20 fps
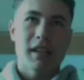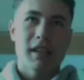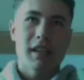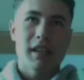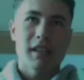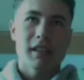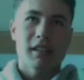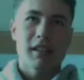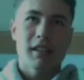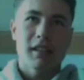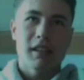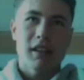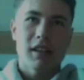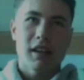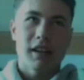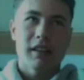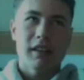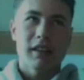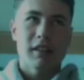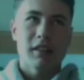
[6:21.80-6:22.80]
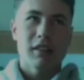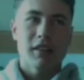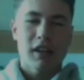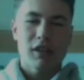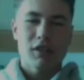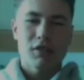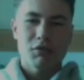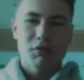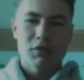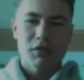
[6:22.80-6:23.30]
as we get there, I think
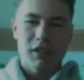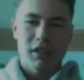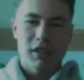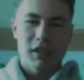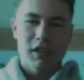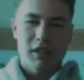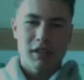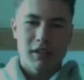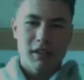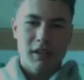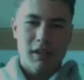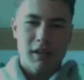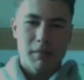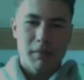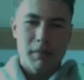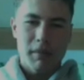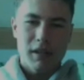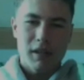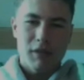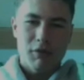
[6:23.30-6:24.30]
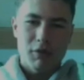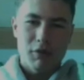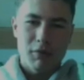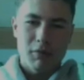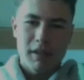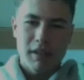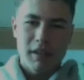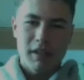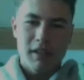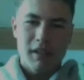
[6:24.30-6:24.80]
Nigel is gonna meet up
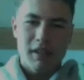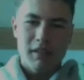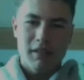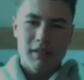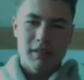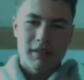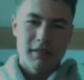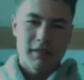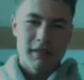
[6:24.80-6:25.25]
with me in that.